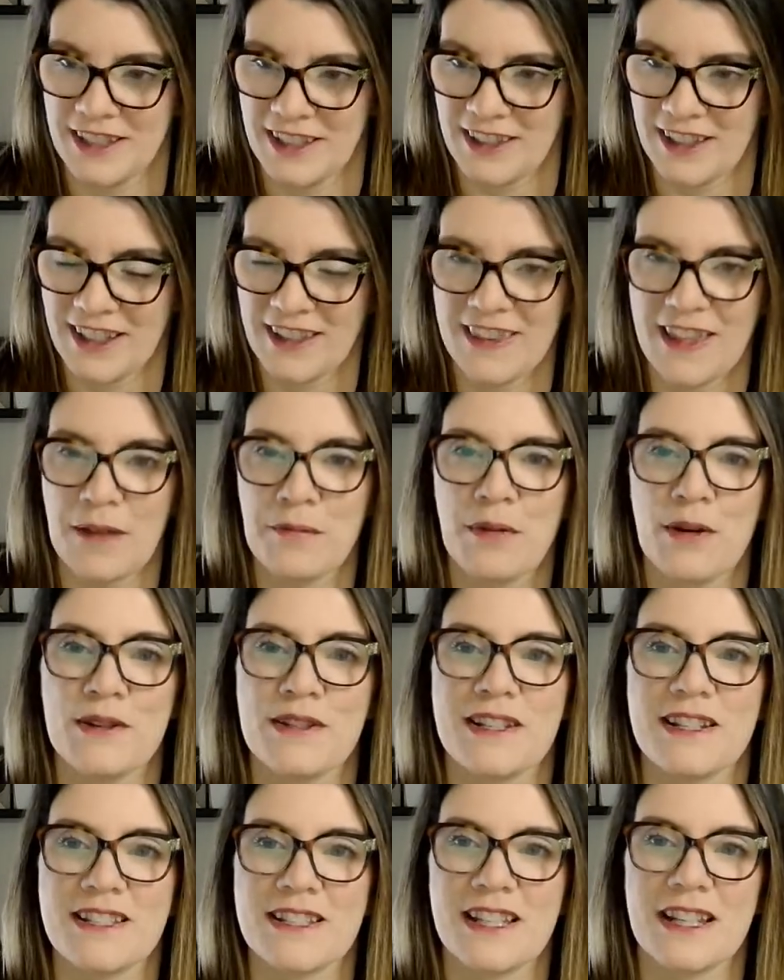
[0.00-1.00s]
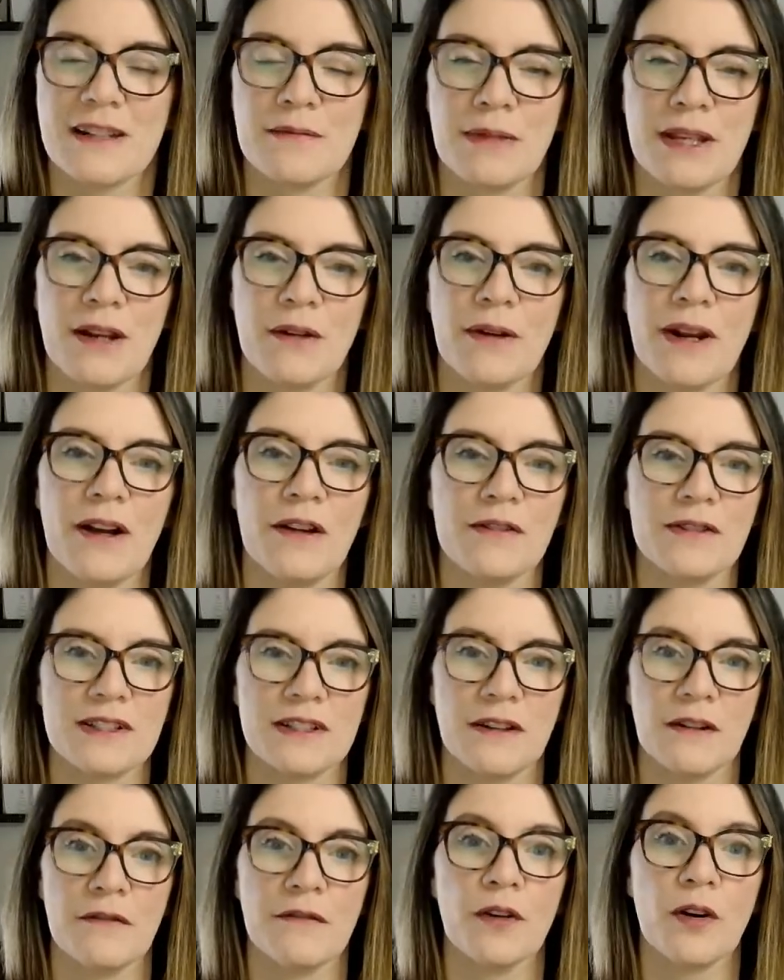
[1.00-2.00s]
Like that person is going to be around
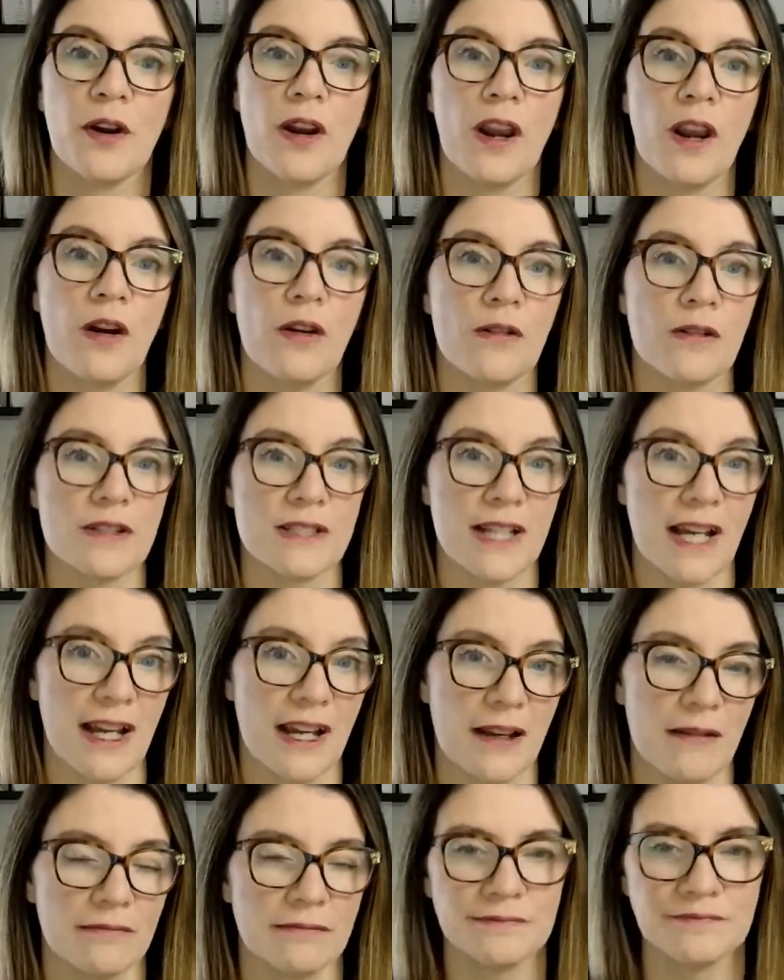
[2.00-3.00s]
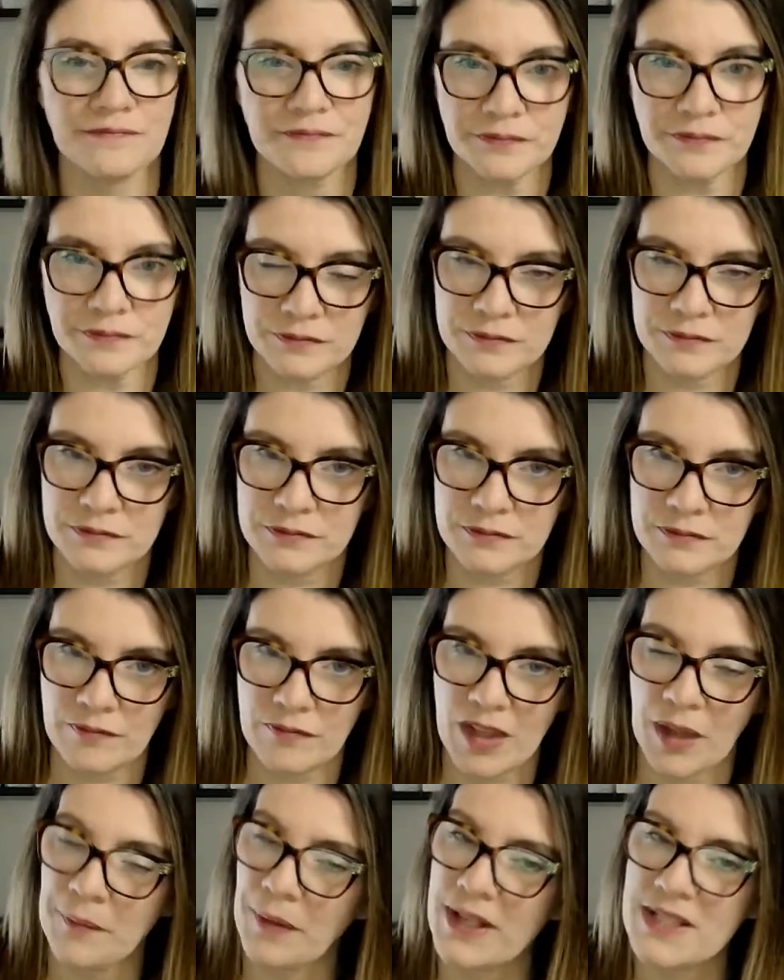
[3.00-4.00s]
for a long time.
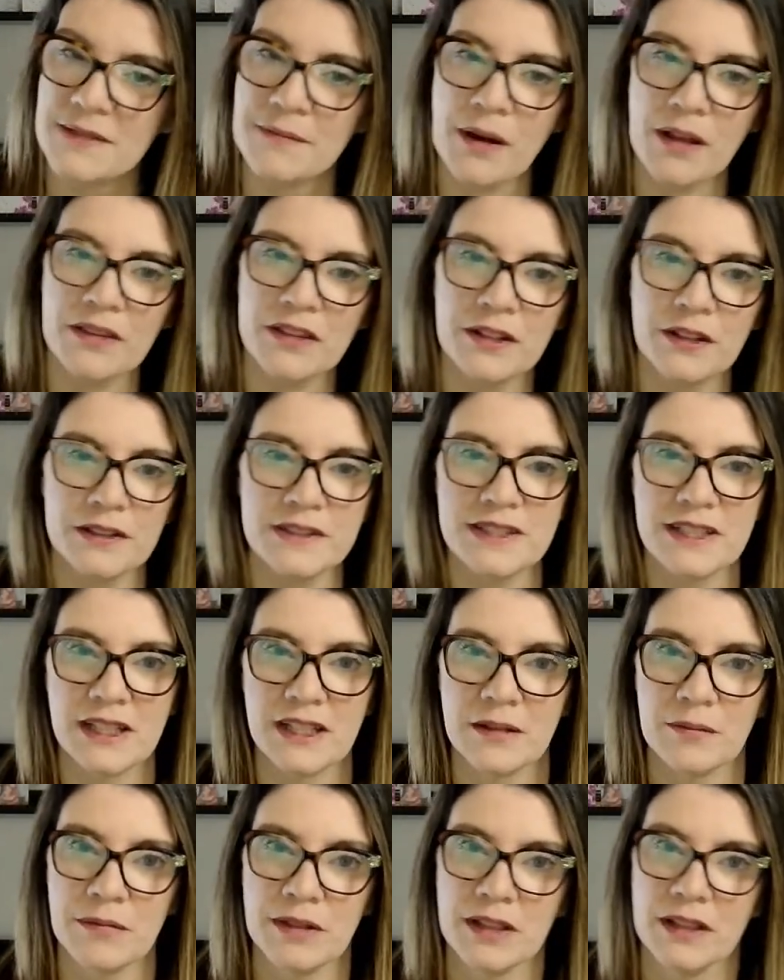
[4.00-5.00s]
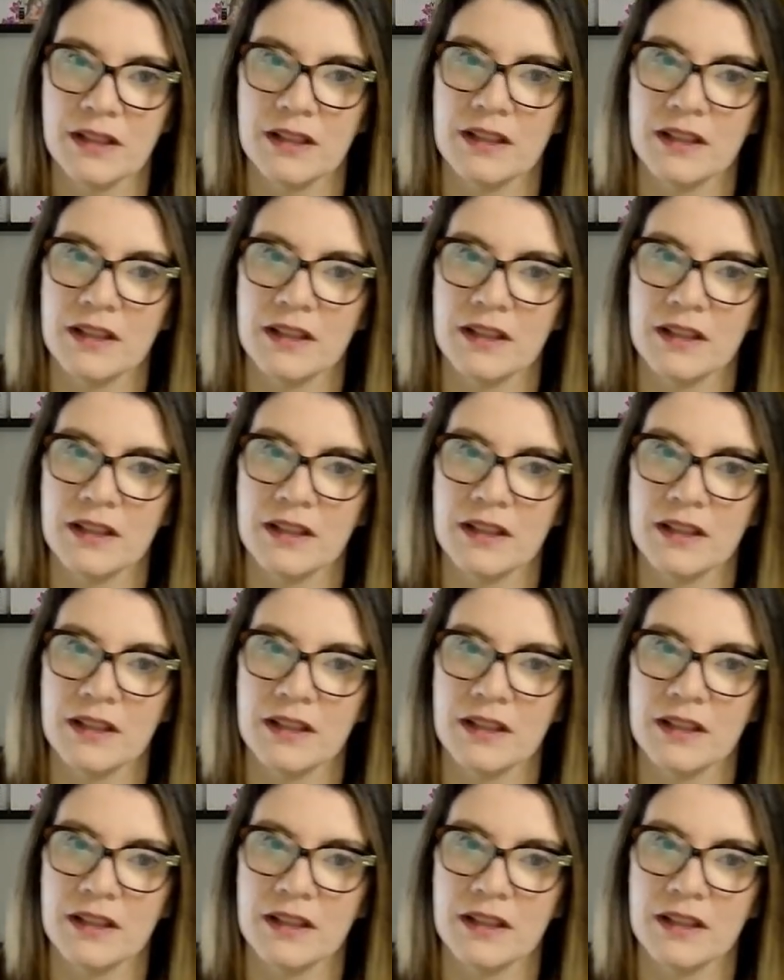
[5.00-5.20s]
My small little team